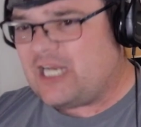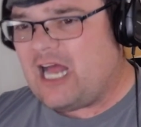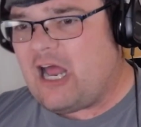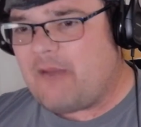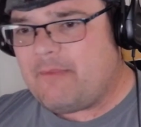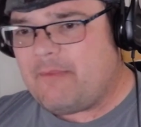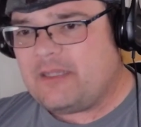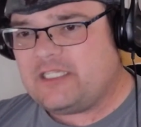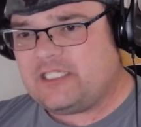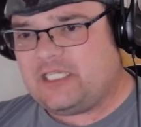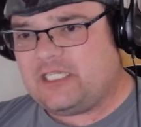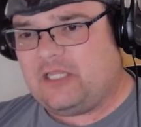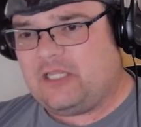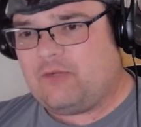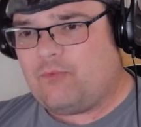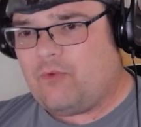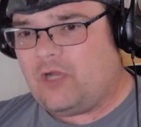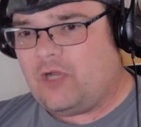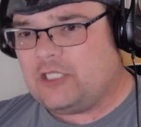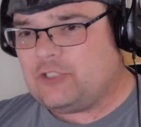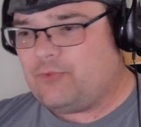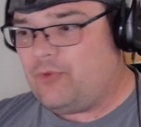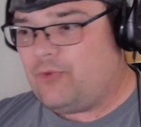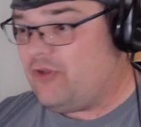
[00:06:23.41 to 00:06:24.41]
I'd be sitting there
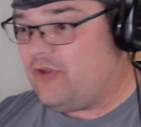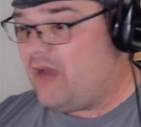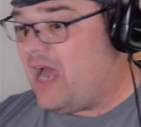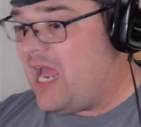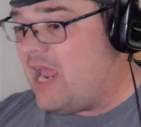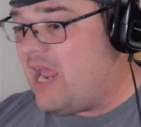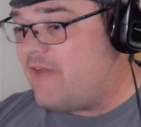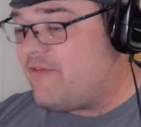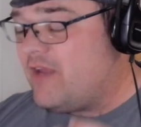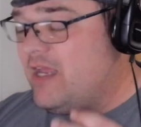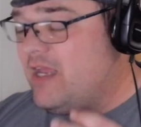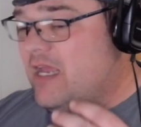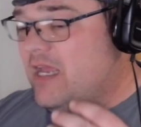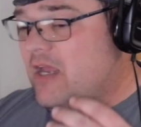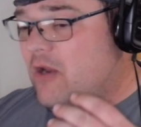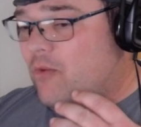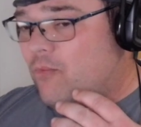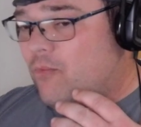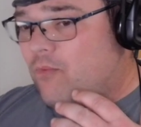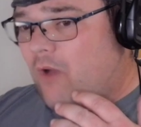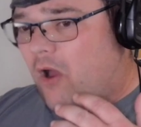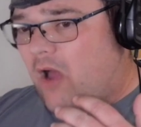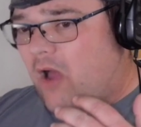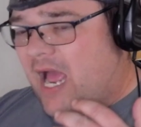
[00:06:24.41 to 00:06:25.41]
watching with you.
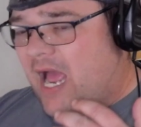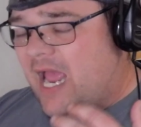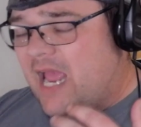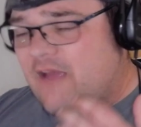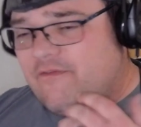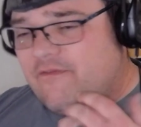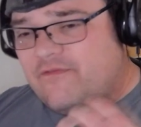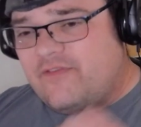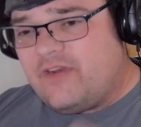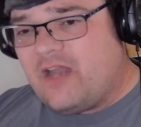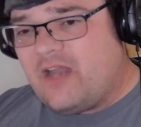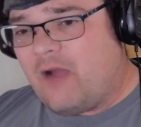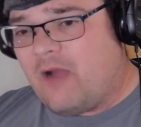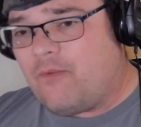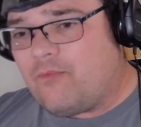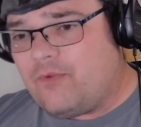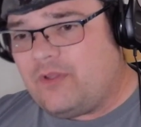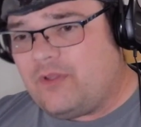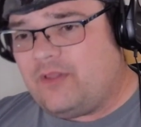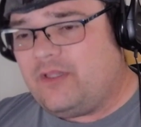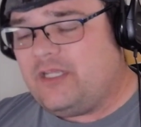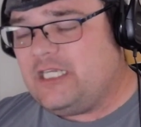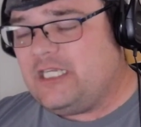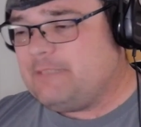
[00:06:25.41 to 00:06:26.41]
I have not
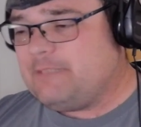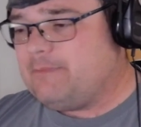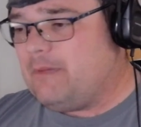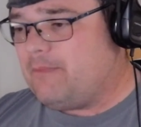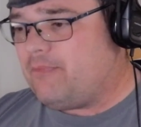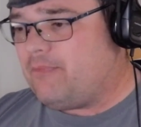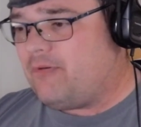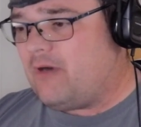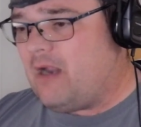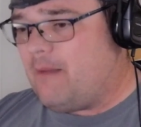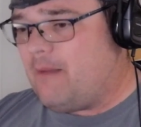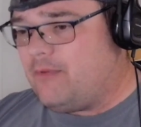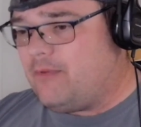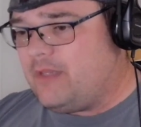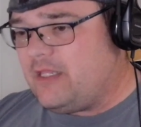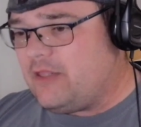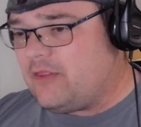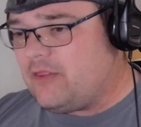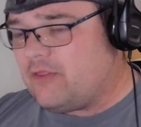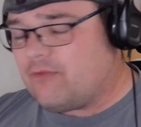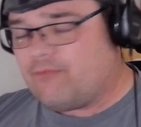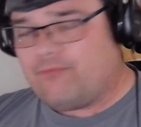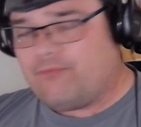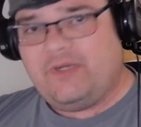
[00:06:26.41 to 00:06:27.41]
released but probably
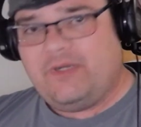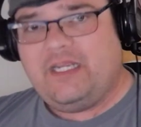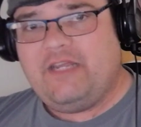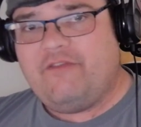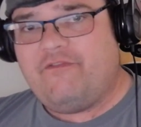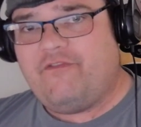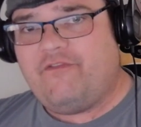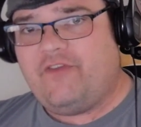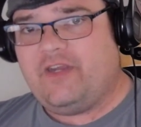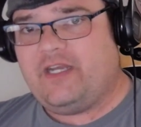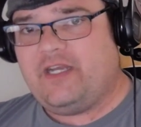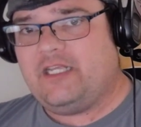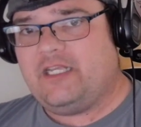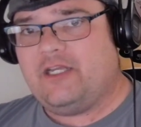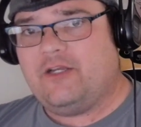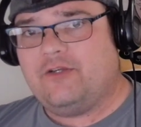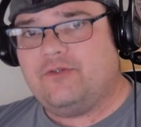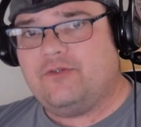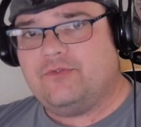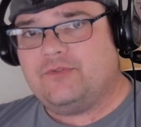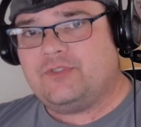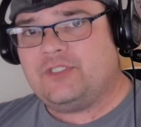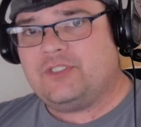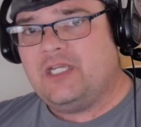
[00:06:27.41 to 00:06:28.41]
three
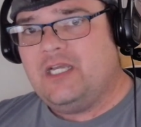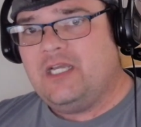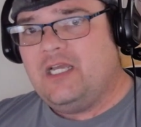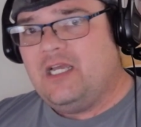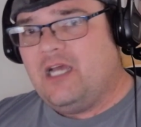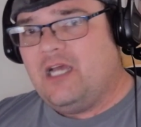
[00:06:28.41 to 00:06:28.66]
videos